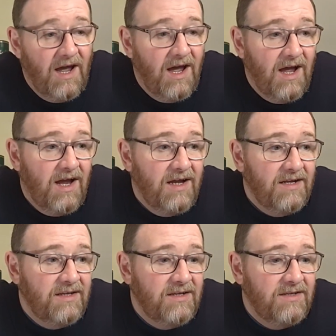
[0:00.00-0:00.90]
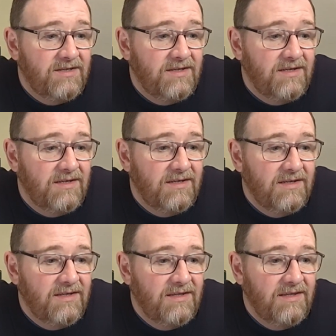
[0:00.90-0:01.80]
And
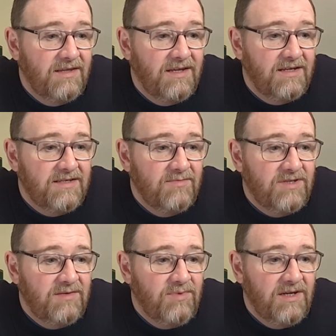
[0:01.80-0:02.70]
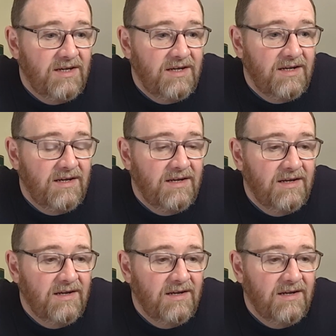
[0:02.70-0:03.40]
they seem to be